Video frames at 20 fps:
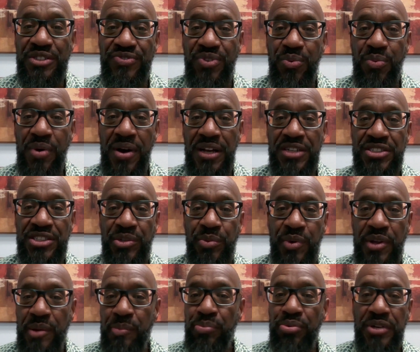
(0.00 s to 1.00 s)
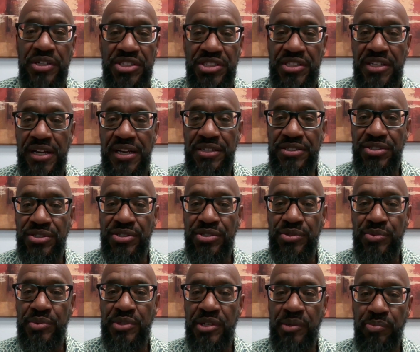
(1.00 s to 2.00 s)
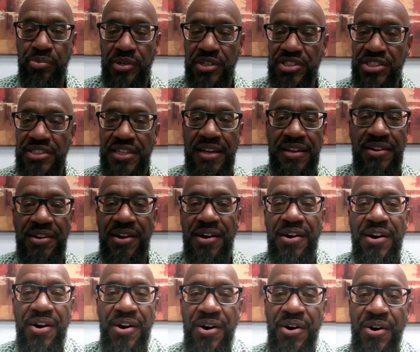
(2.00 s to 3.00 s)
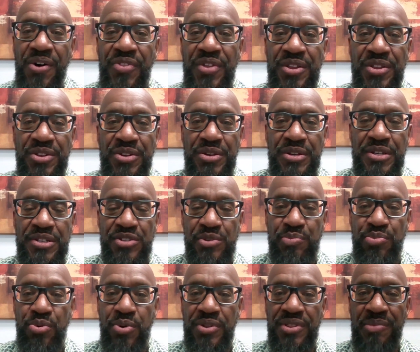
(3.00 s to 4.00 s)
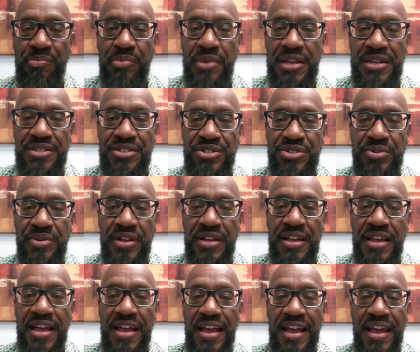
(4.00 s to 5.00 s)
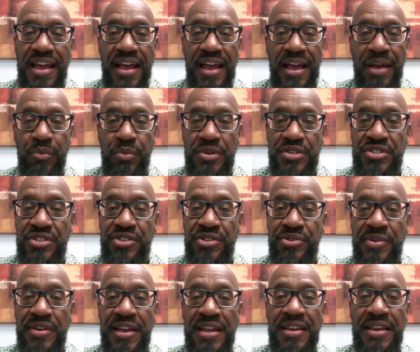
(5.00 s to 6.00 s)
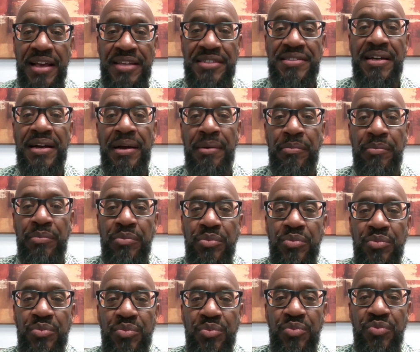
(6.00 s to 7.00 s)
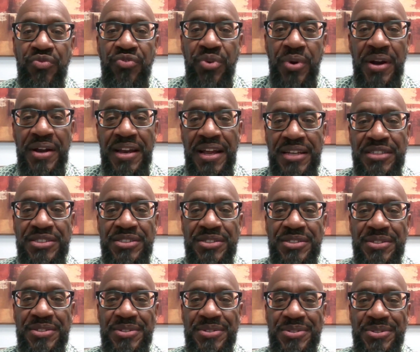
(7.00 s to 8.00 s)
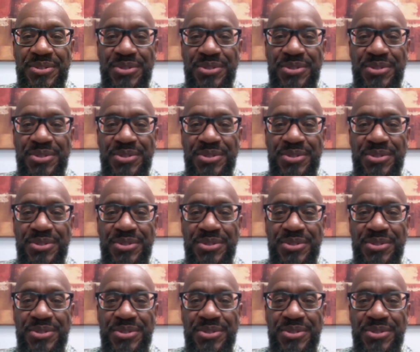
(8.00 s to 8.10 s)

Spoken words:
much for watching. We appreciate you. We appreciate all that you do to support the ministry. And we'll see you again next time for our next